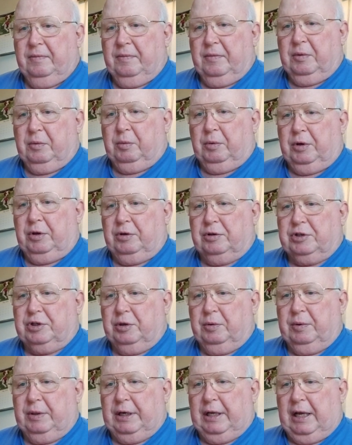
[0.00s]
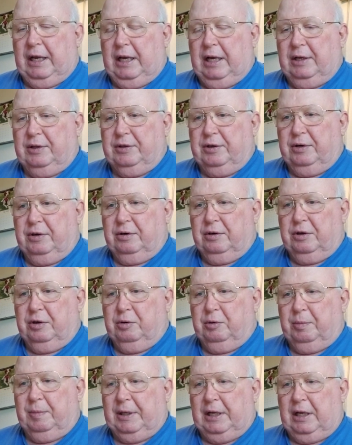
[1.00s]
When you sow in the 8th year, you
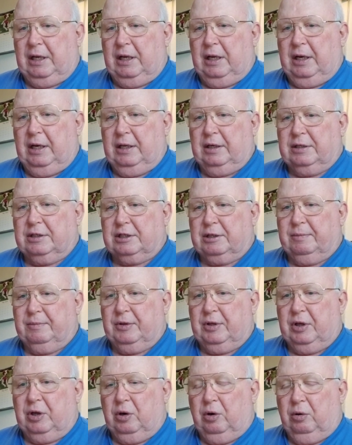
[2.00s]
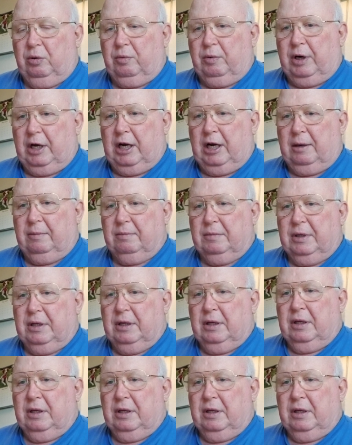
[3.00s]
will be eating some of the old crop.